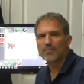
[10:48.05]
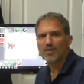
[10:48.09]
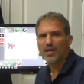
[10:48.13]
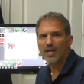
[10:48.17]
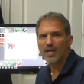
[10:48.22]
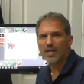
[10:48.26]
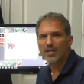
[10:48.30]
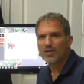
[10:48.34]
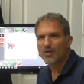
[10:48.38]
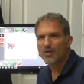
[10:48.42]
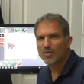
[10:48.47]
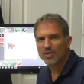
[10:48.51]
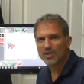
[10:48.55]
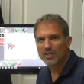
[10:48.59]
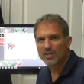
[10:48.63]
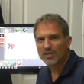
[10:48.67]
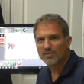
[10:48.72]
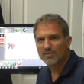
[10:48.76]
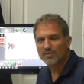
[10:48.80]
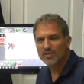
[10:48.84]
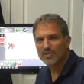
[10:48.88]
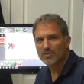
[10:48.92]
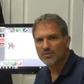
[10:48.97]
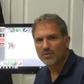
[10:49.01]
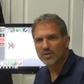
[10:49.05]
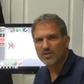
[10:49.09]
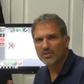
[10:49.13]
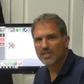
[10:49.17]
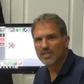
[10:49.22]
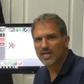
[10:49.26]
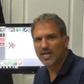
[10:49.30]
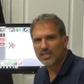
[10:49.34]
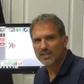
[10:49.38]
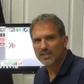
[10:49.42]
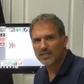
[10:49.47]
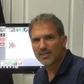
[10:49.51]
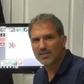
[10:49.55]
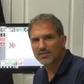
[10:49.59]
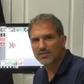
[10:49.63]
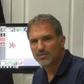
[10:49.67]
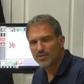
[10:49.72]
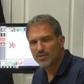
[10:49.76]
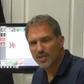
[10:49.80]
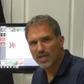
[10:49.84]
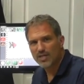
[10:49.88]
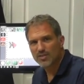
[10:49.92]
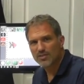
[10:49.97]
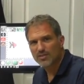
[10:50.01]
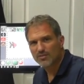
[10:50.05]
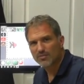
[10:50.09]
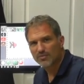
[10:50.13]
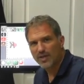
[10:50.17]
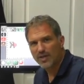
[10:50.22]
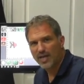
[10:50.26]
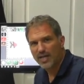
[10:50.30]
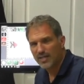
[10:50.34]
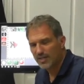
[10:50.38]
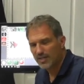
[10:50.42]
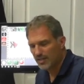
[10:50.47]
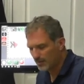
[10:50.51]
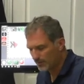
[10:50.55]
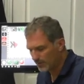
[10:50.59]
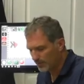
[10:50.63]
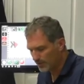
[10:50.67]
and the only difference was you had to change the flight.